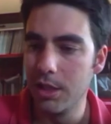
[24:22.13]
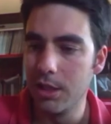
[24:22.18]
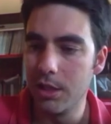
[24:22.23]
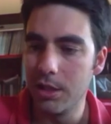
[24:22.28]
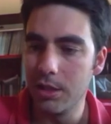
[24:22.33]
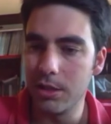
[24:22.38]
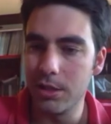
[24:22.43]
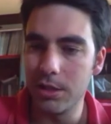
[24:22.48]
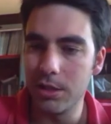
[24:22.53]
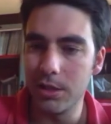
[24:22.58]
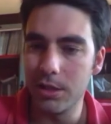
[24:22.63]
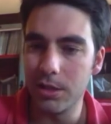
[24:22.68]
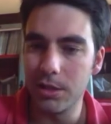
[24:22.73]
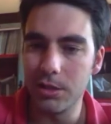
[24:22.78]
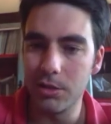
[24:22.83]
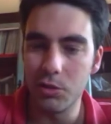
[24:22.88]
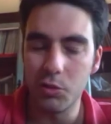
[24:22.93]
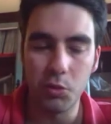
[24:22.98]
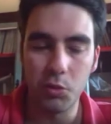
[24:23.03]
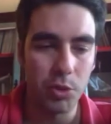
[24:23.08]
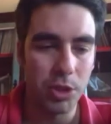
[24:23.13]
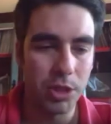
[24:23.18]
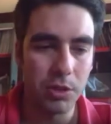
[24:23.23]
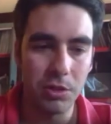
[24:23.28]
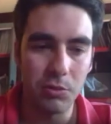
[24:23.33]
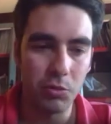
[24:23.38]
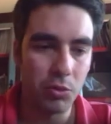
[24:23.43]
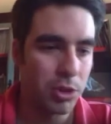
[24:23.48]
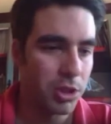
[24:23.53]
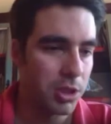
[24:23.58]

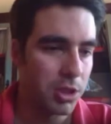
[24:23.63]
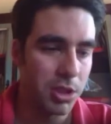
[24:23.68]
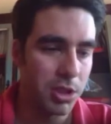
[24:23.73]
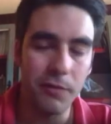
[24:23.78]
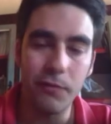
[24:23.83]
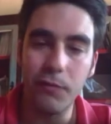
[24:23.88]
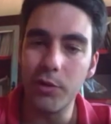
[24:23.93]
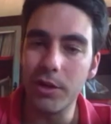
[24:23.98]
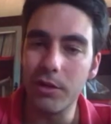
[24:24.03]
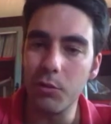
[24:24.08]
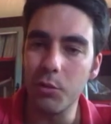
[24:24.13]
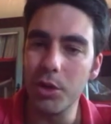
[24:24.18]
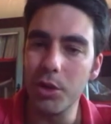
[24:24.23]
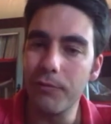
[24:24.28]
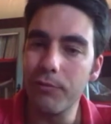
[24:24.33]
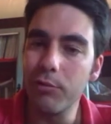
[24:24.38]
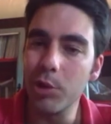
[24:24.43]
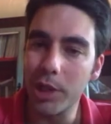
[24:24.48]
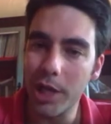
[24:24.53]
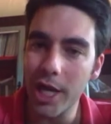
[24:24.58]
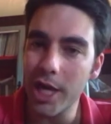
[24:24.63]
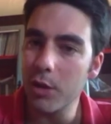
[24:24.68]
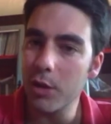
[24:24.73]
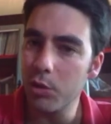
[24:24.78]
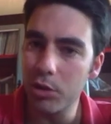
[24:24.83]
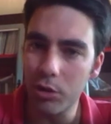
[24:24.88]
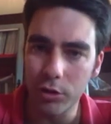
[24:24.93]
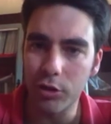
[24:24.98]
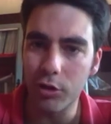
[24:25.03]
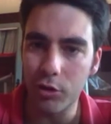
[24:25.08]
If we can, we
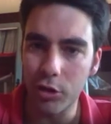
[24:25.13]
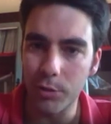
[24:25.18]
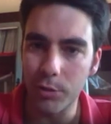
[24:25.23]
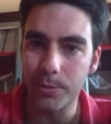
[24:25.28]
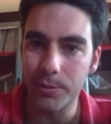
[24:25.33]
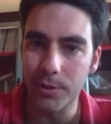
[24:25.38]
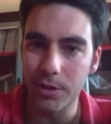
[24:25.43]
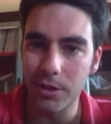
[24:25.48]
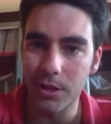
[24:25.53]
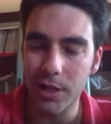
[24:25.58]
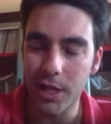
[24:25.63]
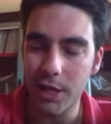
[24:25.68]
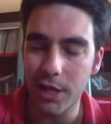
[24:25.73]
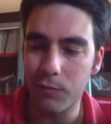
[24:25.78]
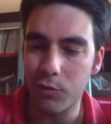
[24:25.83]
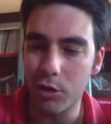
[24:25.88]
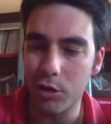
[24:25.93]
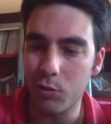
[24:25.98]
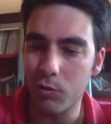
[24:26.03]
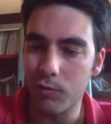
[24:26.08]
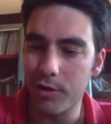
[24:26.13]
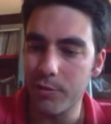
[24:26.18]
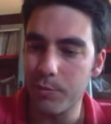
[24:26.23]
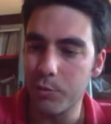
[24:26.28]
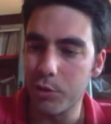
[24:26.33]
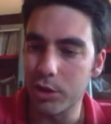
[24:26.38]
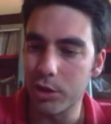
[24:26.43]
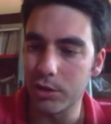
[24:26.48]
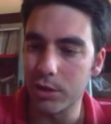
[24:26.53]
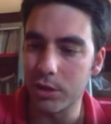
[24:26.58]
don't stop, and that for us is very
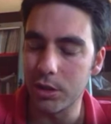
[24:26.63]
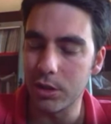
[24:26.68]
important.